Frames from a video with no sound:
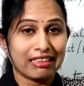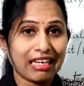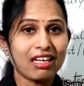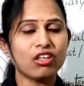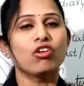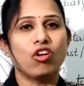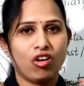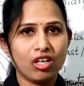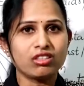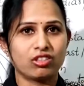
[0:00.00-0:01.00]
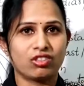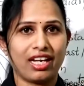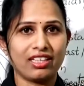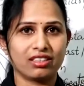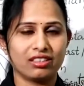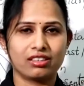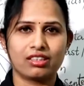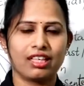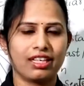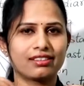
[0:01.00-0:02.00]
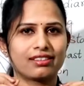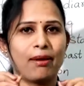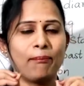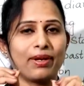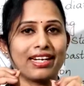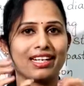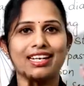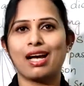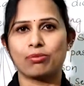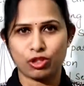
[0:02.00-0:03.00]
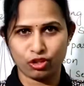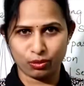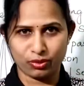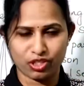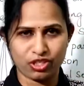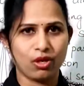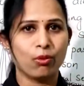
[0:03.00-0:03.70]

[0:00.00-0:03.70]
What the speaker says: think or to write is, it's completely up to your wish.